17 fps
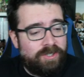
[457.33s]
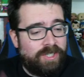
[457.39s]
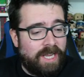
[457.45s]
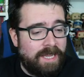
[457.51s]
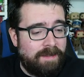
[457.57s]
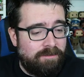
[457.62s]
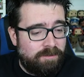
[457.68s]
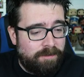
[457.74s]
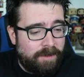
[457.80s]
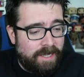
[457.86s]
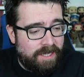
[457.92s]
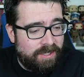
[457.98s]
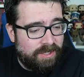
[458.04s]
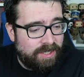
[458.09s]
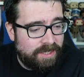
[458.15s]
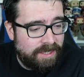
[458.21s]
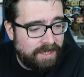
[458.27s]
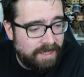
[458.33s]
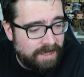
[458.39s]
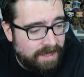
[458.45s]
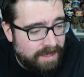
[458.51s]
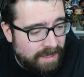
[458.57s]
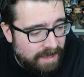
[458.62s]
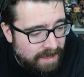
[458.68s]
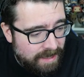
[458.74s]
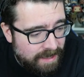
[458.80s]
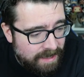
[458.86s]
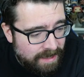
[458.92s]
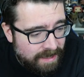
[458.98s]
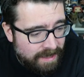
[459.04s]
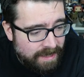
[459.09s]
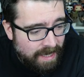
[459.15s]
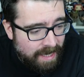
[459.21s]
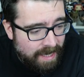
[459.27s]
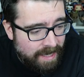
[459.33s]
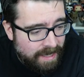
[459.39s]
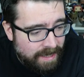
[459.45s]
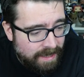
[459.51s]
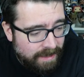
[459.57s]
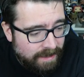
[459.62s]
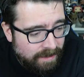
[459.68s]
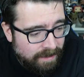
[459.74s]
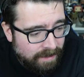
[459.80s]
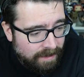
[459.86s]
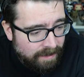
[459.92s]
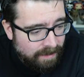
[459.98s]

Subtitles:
James Burgess? This is insane.